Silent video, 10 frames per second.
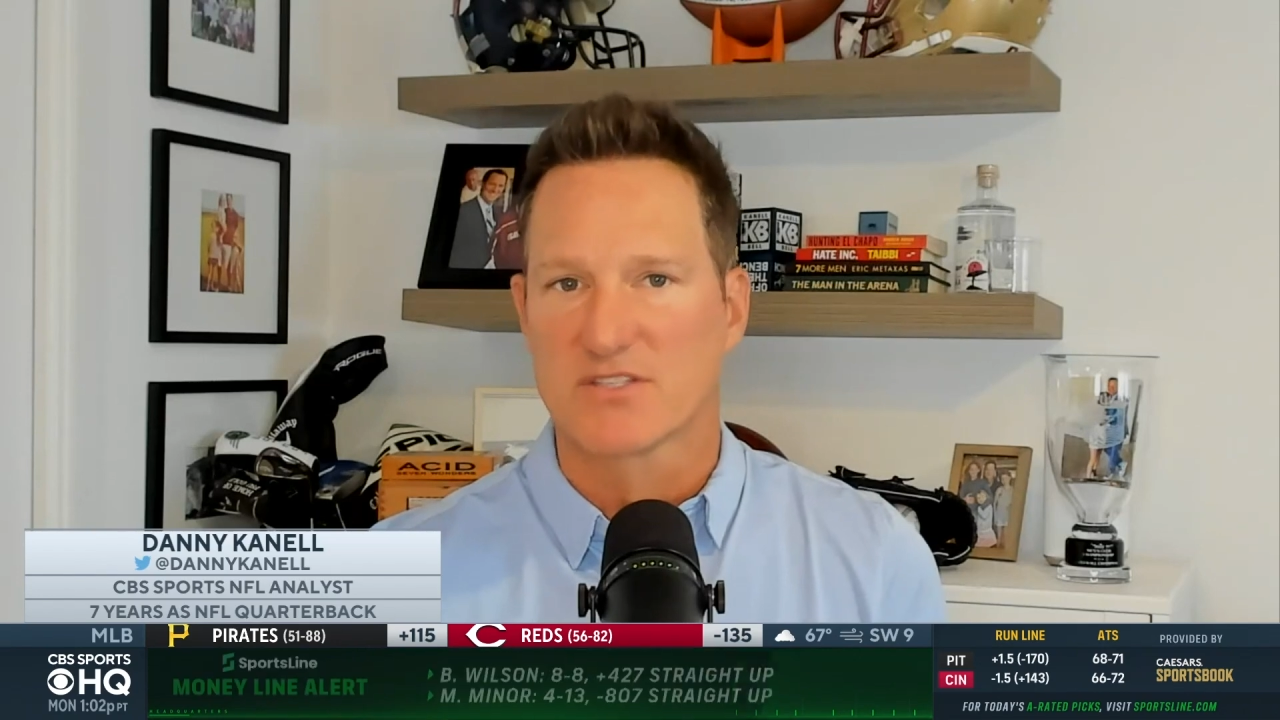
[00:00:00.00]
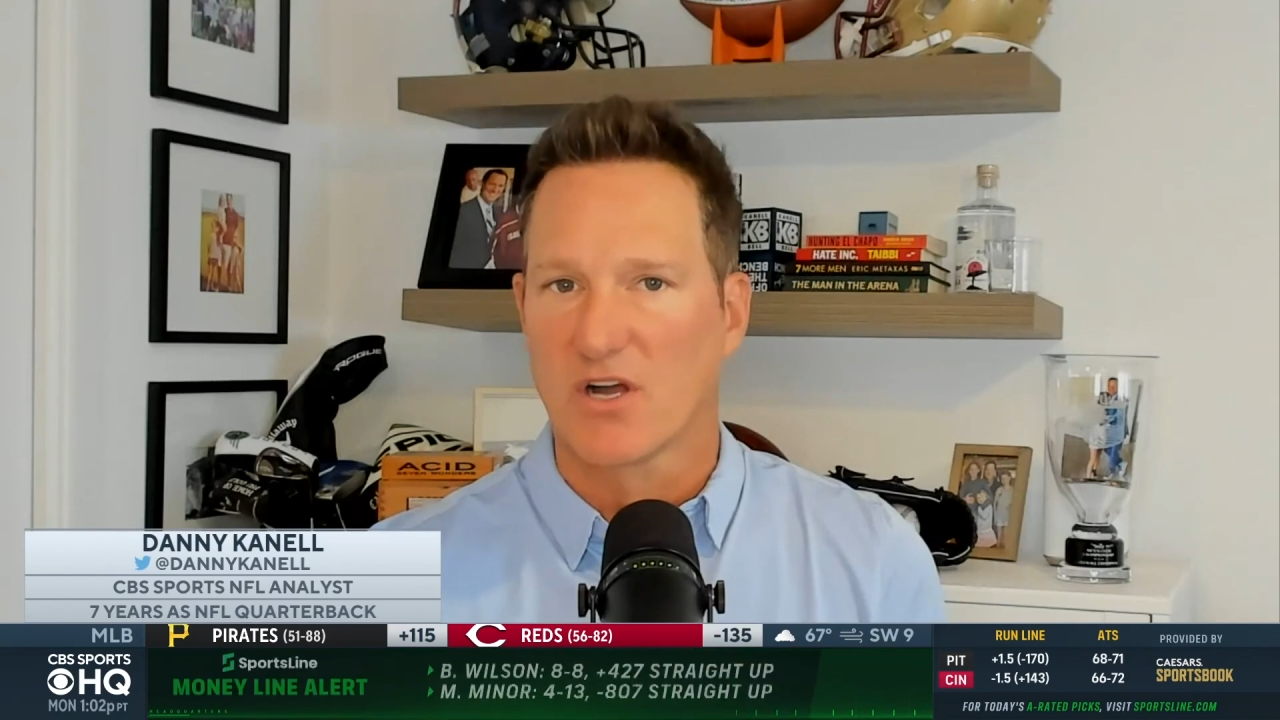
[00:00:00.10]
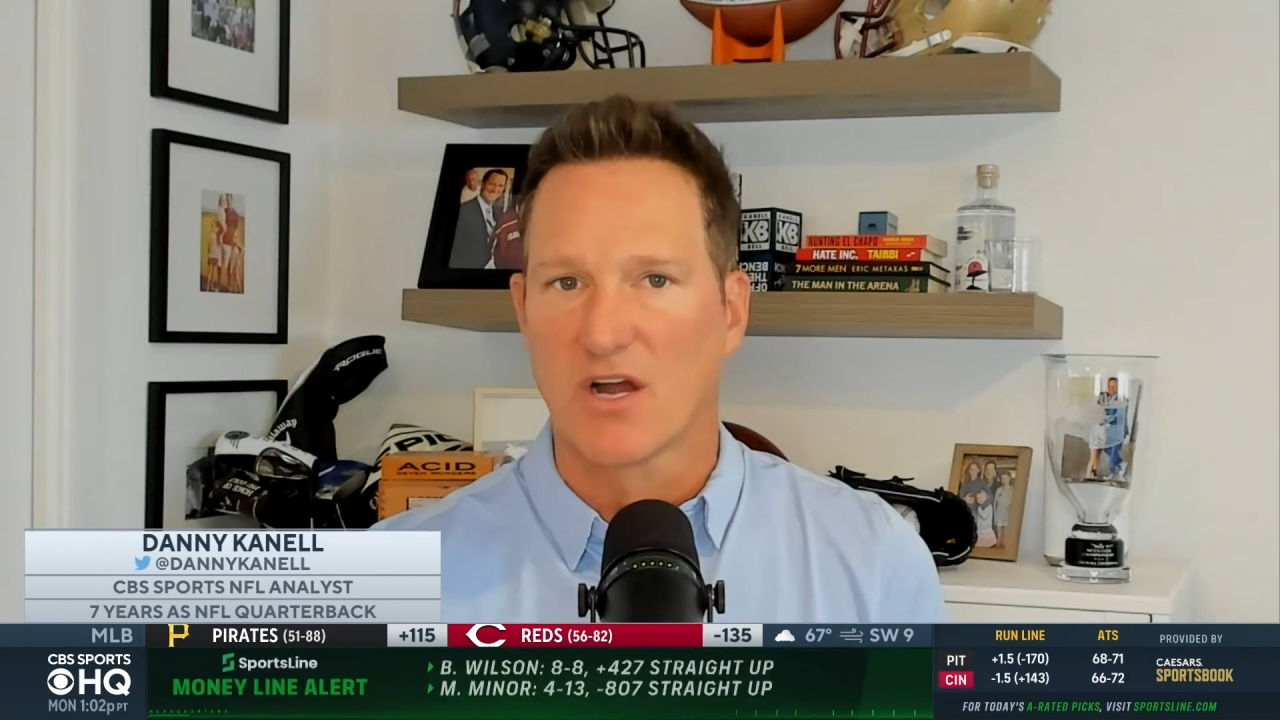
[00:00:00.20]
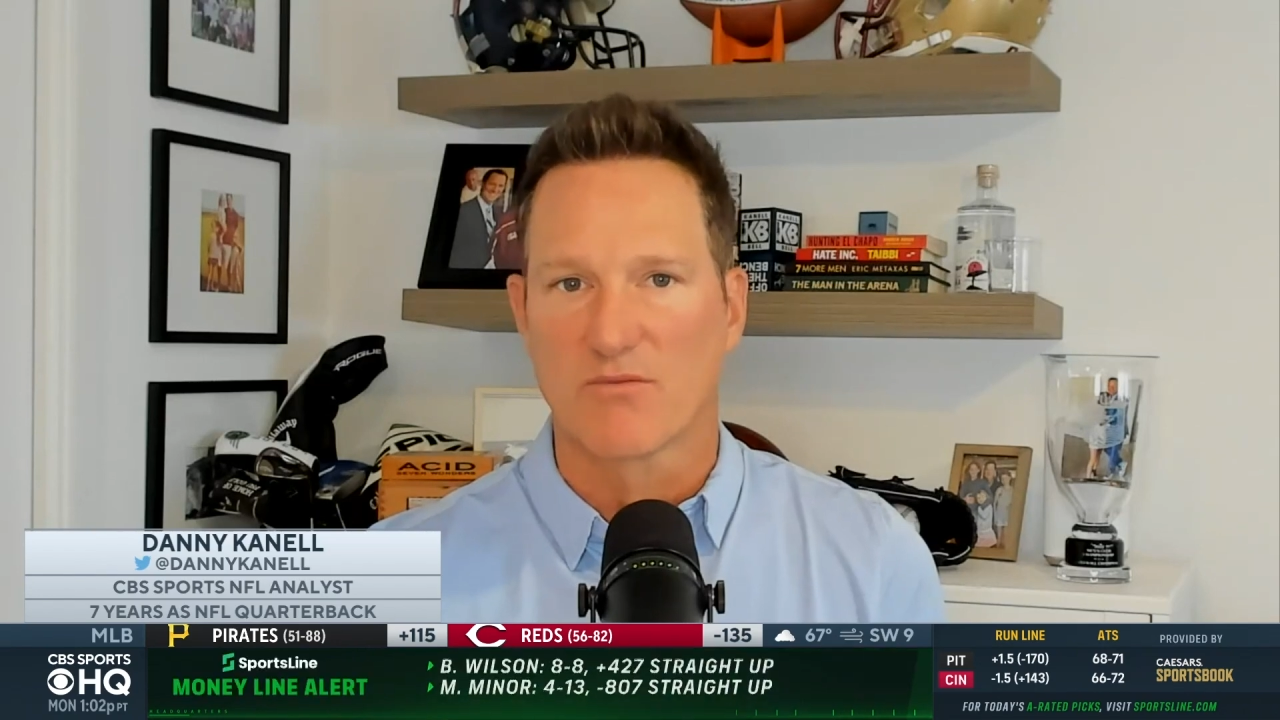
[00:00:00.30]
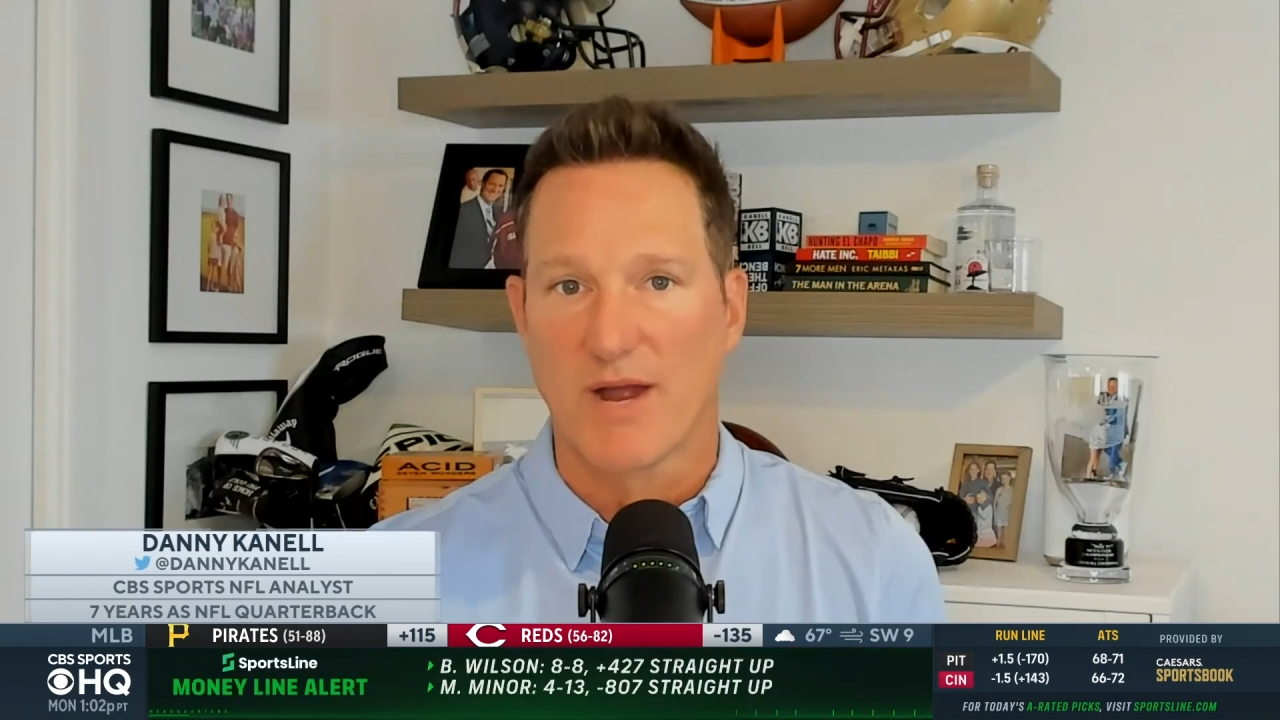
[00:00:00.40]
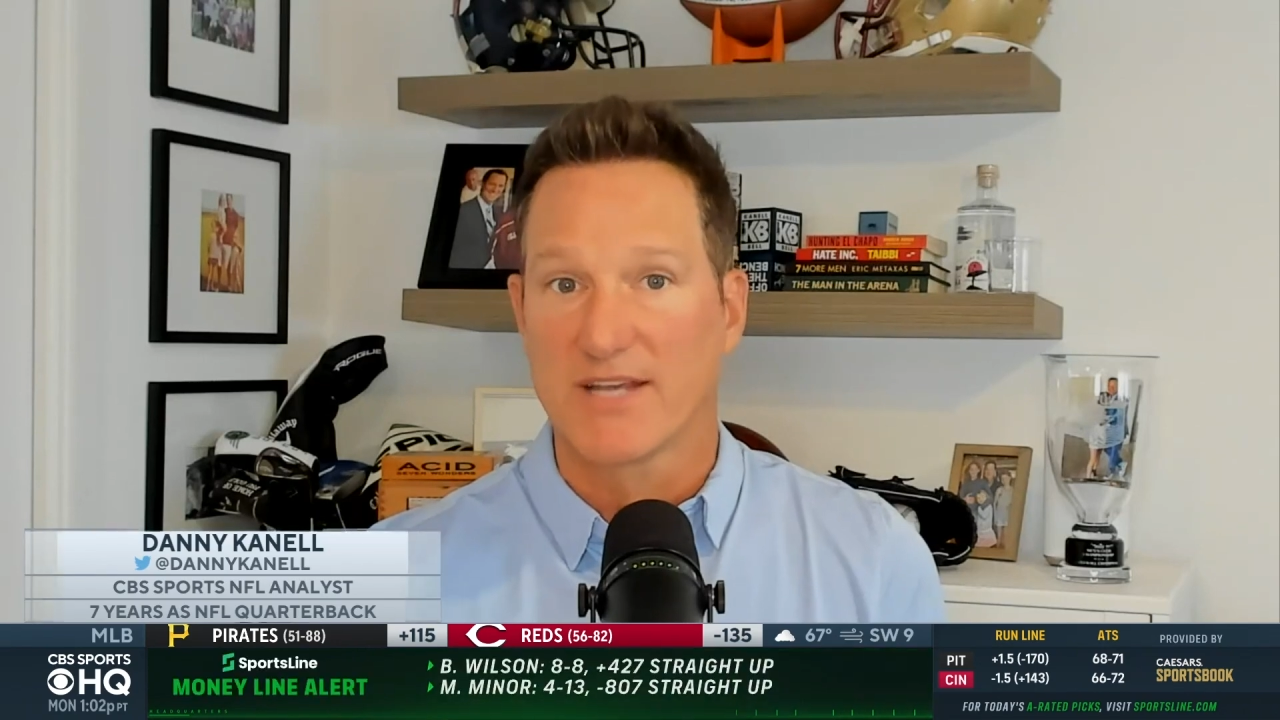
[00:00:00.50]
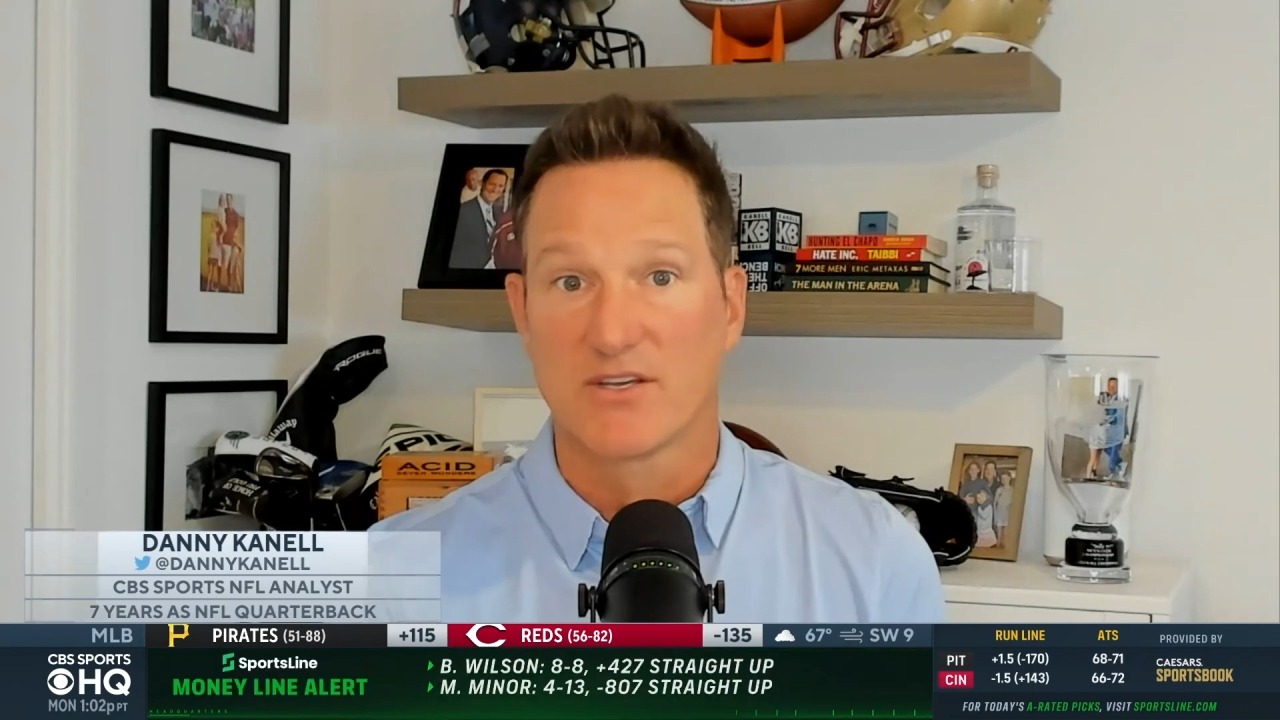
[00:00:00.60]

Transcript: start, right?